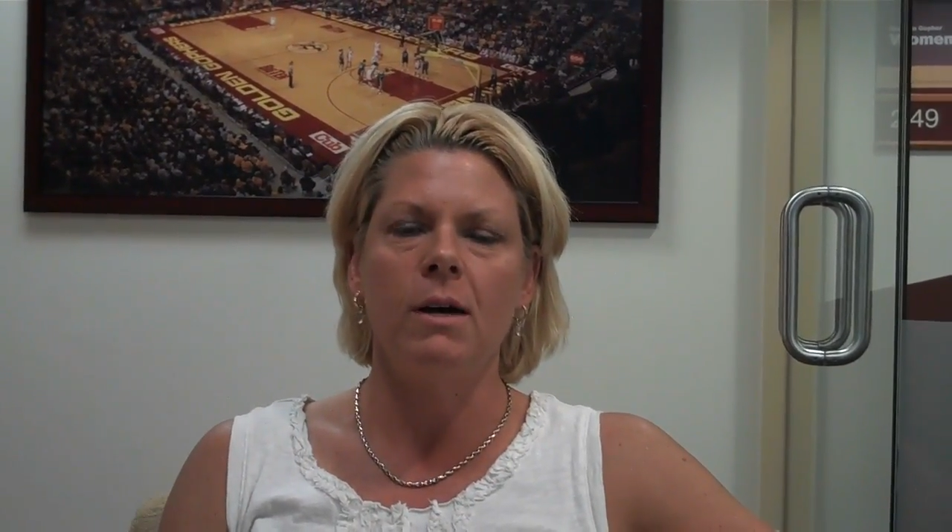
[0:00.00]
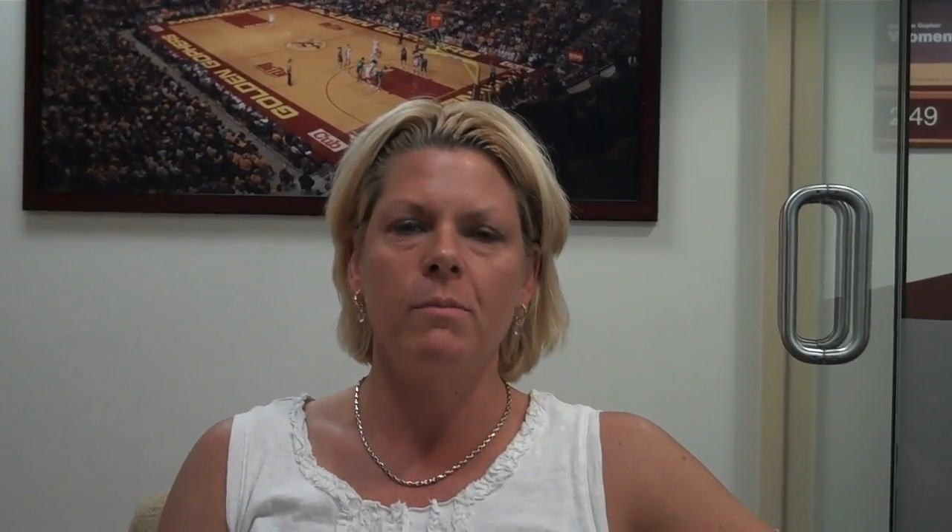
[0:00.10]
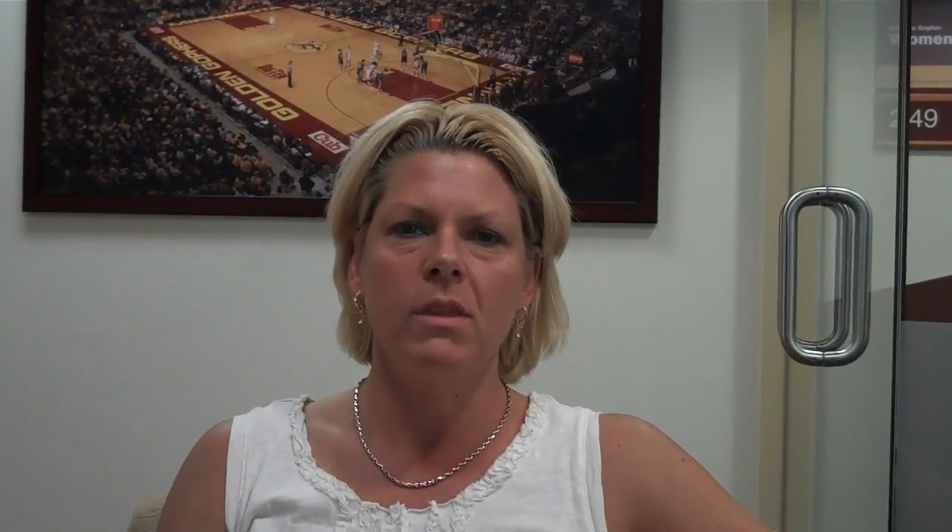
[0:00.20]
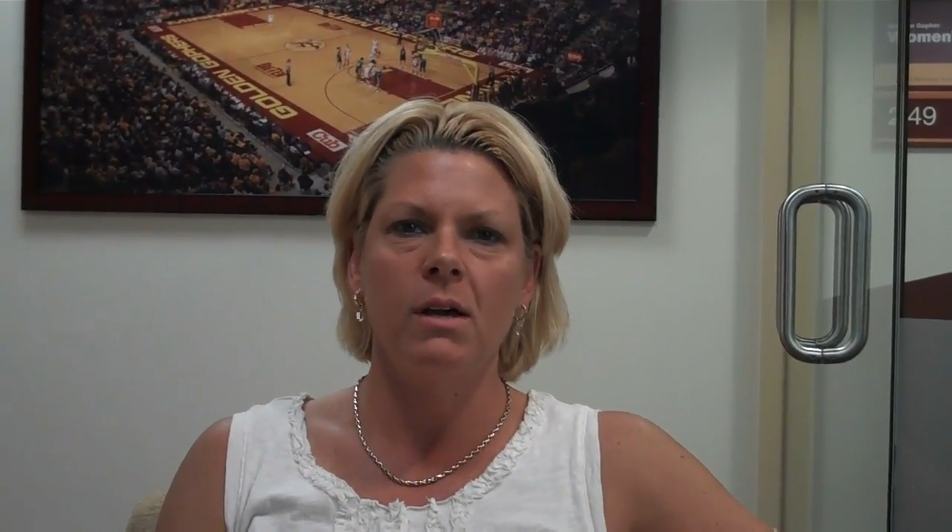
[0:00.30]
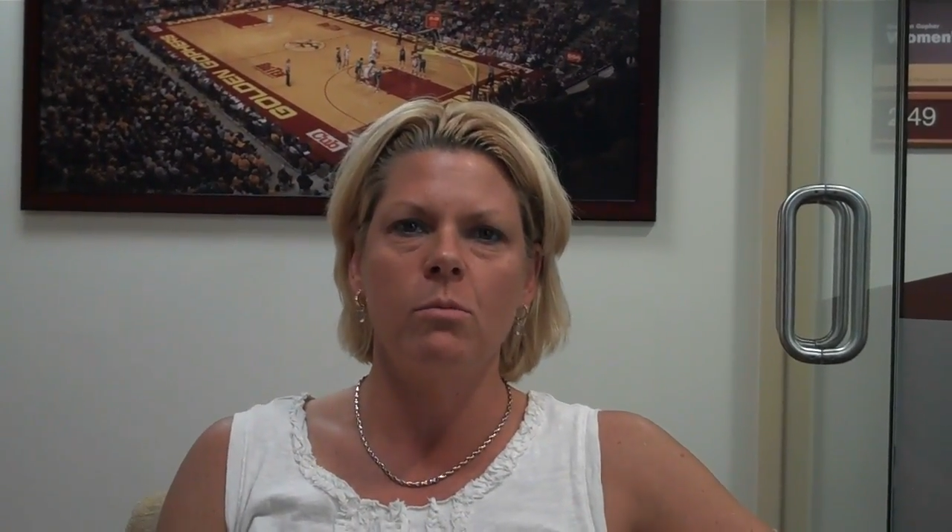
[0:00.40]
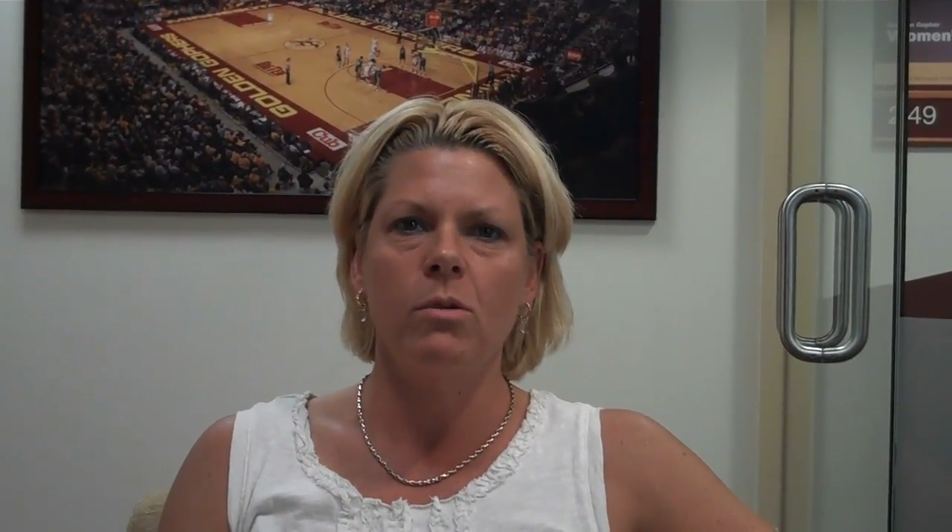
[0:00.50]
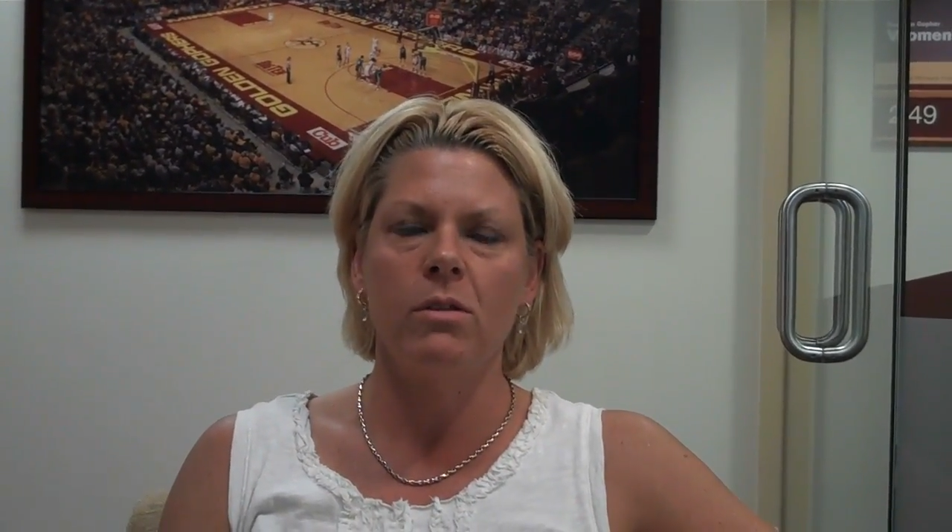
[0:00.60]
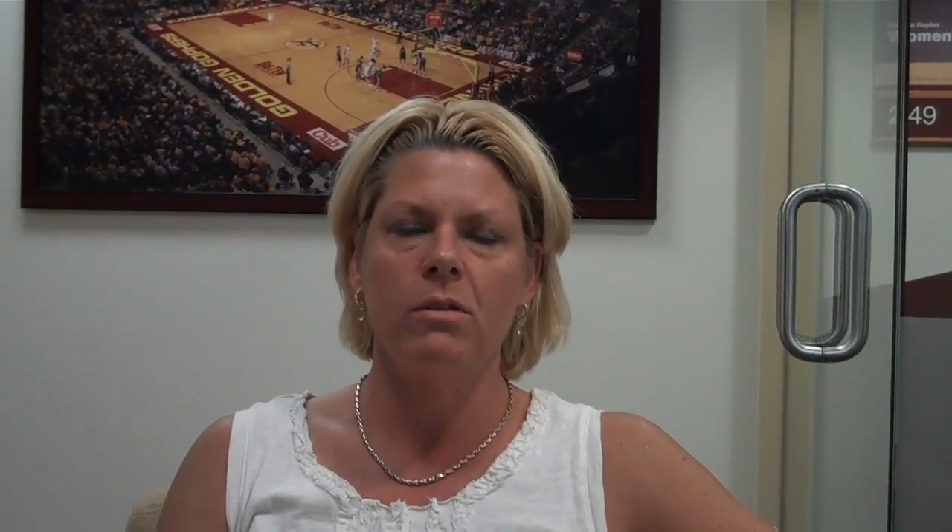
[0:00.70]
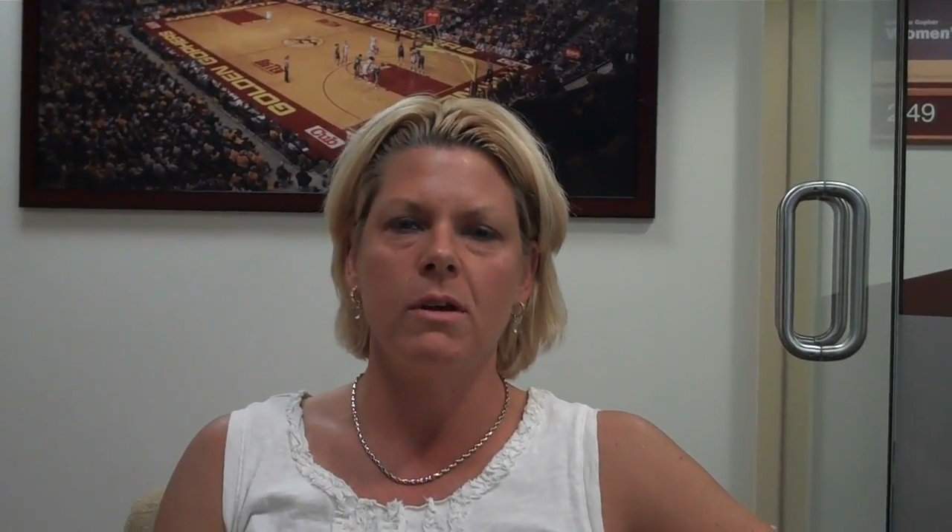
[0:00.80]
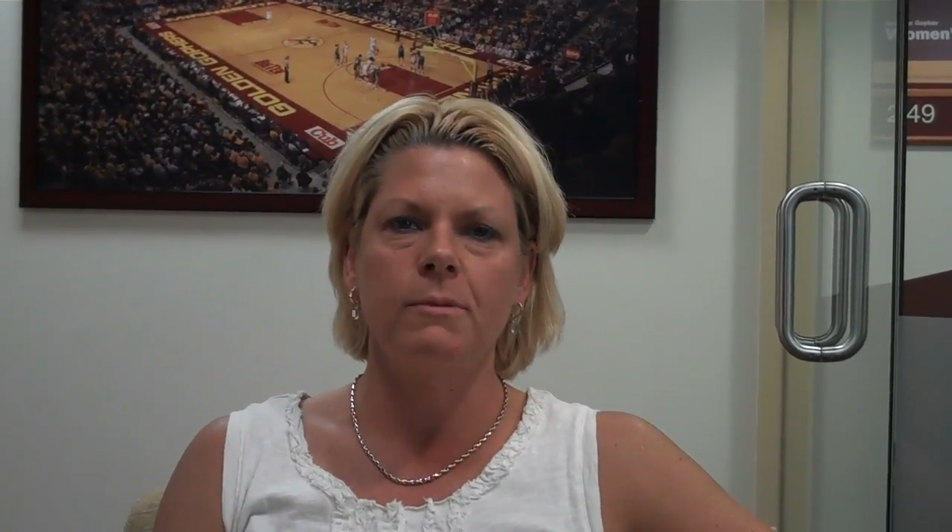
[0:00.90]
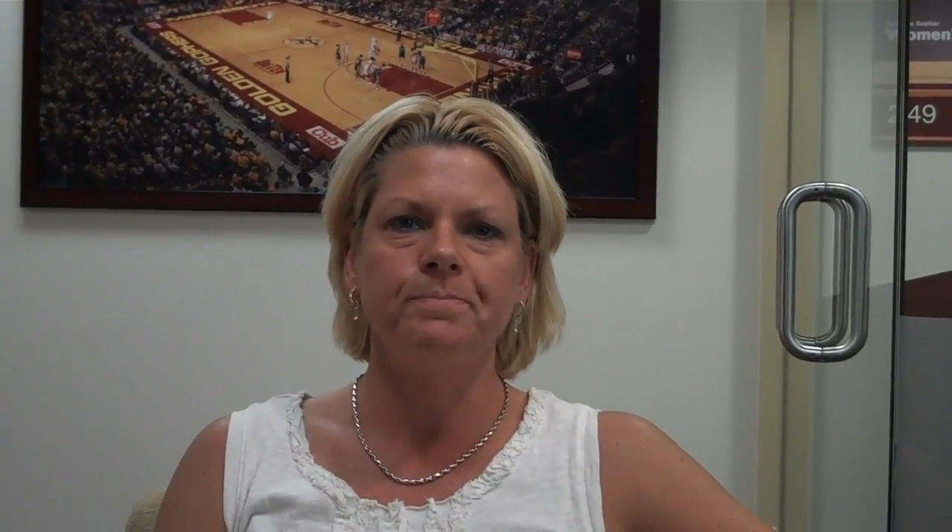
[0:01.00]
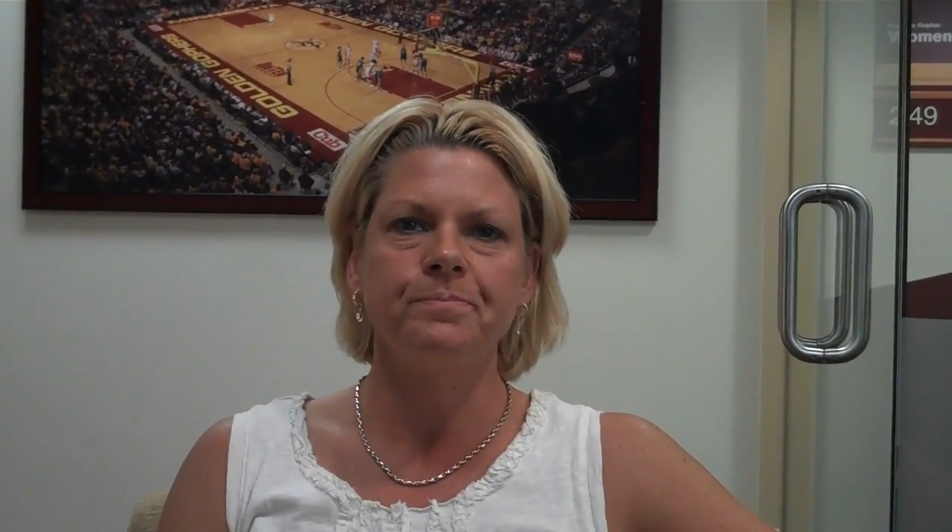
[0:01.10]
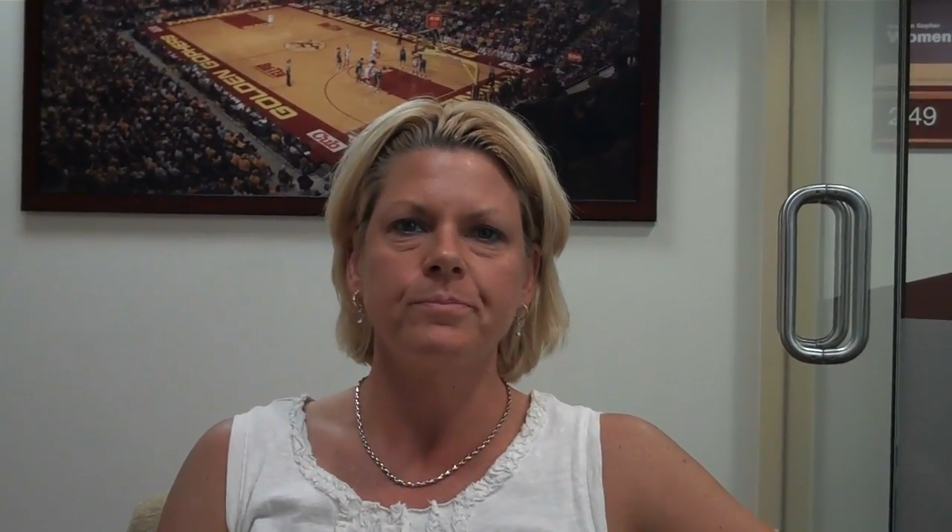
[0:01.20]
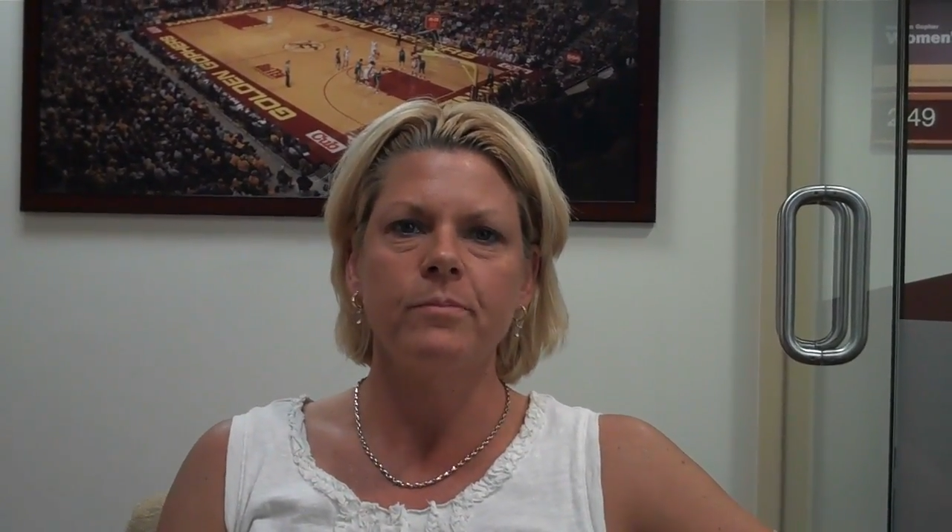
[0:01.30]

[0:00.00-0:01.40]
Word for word: um, them with um,